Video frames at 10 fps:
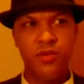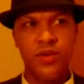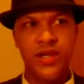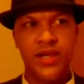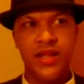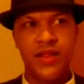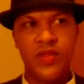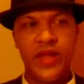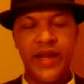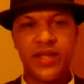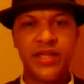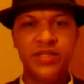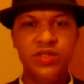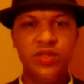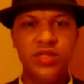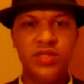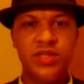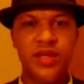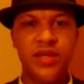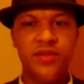to know that I could
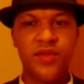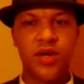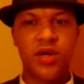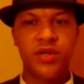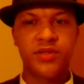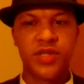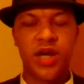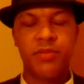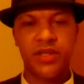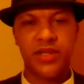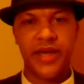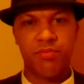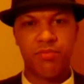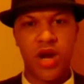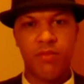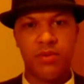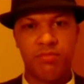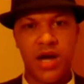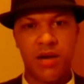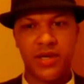easily see the Zombieland
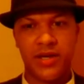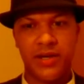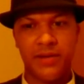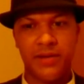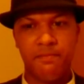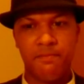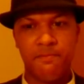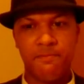problem popping up.